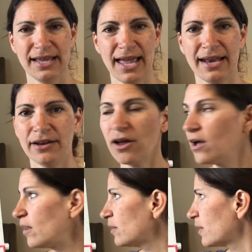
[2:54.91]
And it
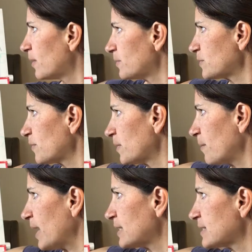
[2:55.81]
all comes from the
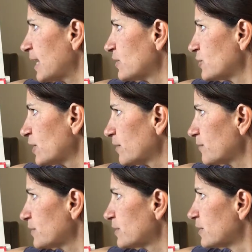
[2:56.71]
mindset
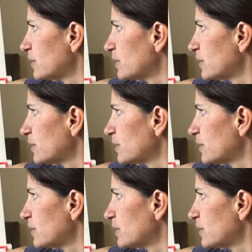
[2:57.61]
shift.